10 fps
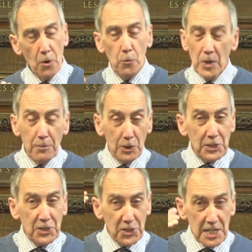We will
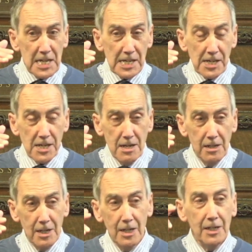see
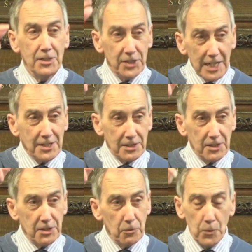
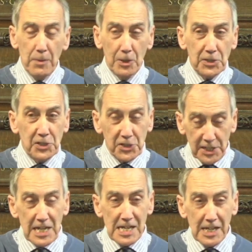Jesus. We will
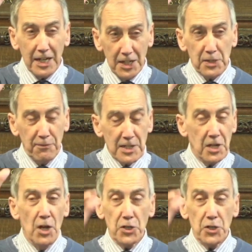see his face.